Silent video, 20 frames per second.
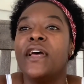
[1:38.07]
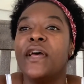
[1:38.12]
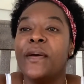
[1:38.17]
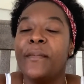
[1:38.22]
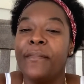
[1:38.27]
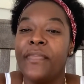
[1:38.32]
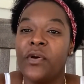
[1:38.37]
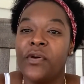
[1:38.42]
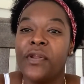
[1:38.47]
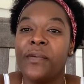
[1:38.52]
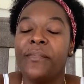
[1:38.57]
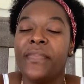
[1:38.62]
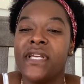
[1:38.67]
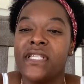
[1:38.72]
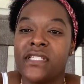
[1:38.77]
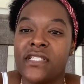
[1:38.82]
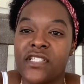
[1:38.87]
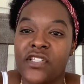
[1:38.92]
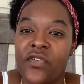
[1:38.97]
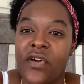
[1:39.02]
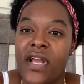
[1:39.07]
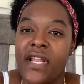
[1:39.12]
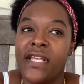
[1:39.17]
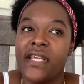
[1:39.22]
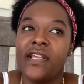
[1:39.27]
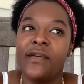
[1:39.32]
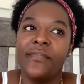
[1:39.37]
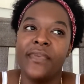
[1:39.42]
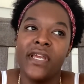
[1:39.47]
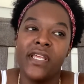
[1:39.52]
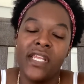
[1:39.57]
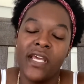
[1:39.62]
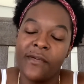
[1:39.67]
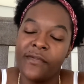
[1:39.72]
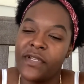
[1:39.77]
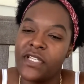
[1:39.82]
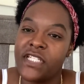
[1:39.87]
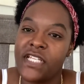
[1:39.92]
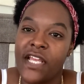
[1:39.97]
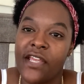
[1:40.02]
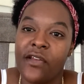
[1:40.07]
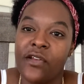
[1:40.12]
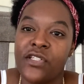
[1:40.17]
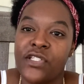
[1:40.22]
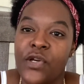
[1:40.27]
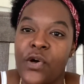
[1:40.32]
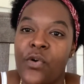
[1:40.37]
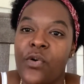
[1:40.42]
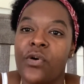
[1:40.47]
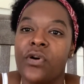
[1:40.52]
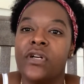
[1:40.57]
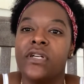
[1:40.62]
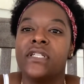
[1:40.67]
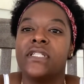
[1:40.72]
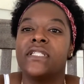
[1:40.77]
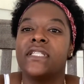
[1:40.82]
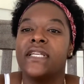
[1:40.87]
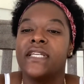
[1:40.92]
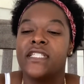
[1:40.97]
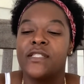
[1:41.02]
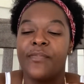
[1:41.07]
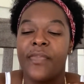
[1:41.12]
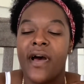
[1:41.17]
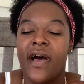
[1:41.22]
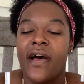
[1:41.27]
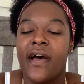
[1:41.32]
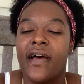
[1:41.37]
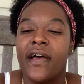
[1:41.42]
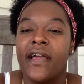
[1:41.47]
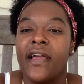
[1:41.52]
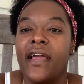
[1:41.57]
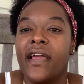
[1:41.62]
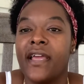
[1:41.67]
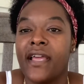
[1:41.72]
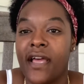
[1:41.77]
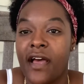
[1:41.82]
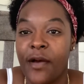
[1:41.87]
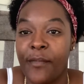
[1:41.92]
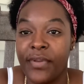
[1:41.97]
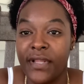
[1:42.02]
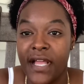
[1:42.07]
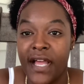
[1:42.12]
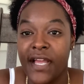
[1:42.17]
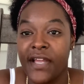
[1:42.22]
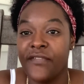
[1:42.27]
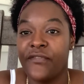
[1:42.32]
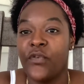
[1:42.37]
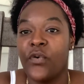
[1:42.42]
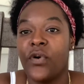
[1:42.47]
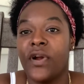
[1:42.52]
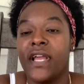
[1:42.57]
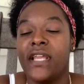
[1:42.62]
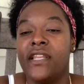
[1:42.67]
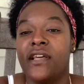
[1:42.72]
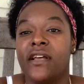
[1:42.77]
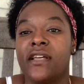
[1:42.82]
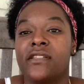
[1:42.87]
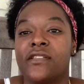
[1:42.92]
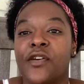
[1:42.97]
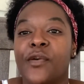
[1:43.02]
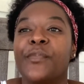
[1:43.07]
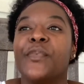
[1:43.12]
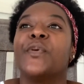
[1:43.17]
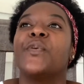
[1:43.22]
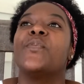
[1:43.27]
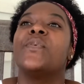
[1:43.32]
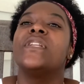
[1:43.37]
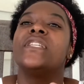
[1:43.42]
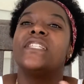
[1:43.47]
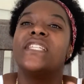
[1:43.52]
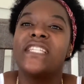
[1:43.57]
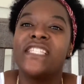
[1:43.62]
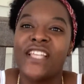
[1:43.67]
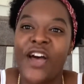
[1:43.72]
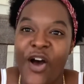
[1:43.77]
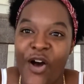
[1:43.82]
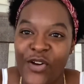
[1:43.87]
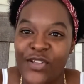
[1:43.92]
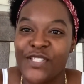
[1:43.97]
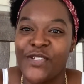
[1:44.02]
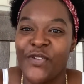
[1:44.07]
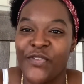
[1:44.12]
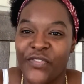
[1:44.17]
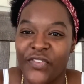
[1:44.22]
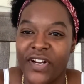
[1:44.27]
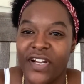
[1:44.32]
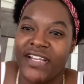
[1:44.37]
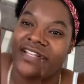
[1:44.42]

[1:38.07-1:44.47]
building business credit and being able to check your scores, is by applying for a DUNS number, which is also free.